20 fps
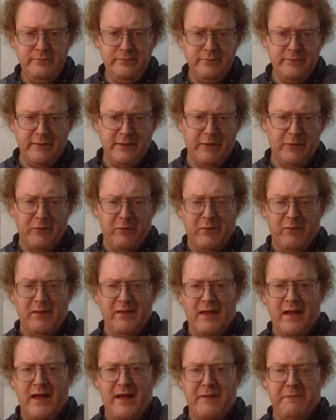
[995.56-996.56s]
they would
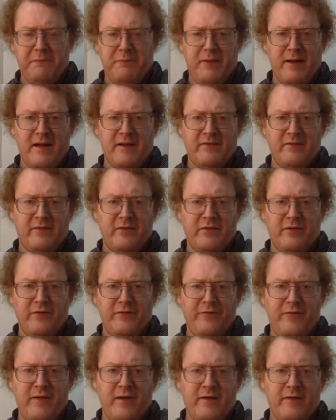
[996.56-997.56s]
rely on practical
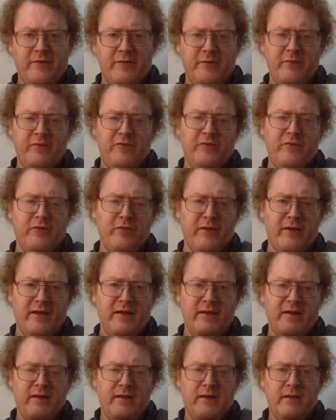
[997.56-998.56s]
effects. They would shoot
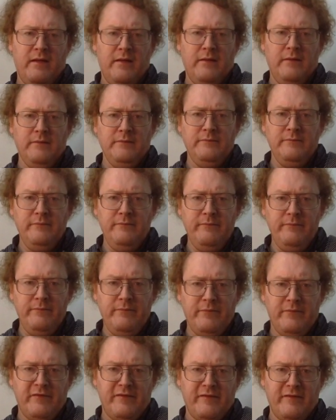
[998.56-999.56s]
a
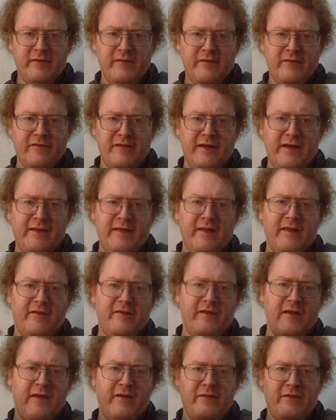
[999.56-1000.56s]
scene they
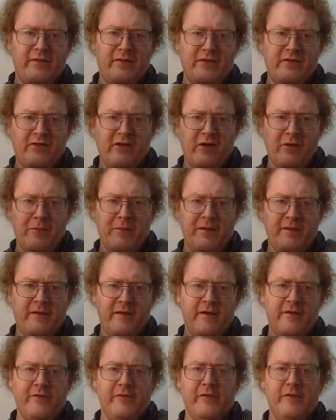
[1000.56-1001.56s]
say is in the Gobi
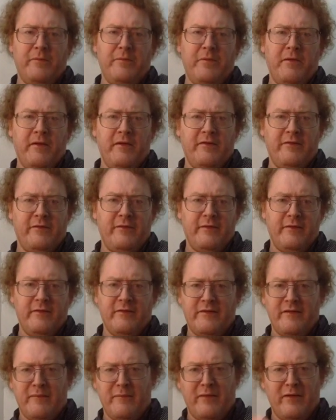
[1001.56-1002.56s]
Desert, but it's
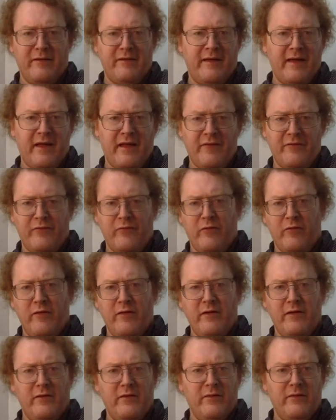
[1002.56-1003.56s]
somewhere in
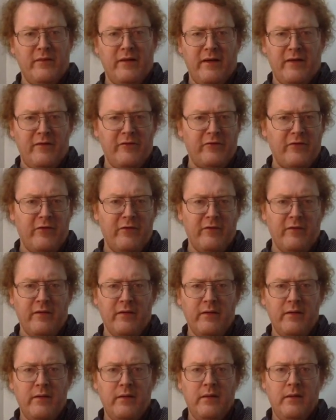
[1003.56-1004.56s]
California or
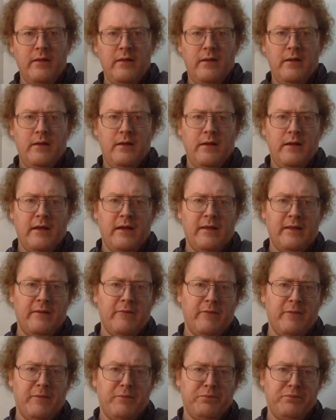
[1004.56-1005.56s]
Arizona, and they
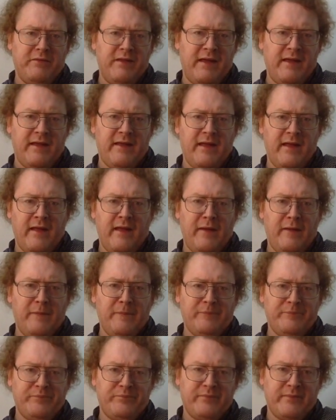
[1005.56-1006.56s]
would take
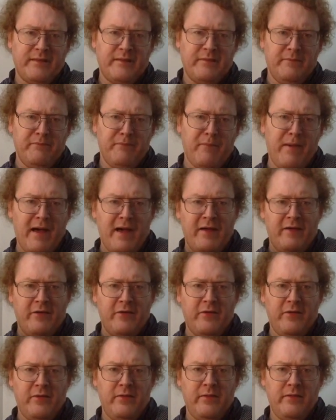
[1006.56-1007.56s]
a
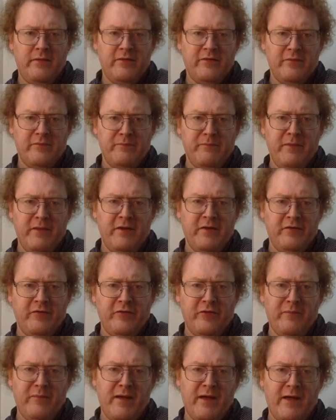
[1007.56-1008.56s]
model,
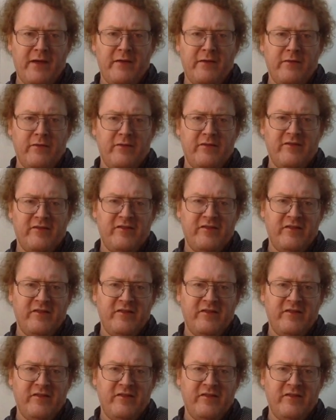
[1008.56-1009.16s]
miniature model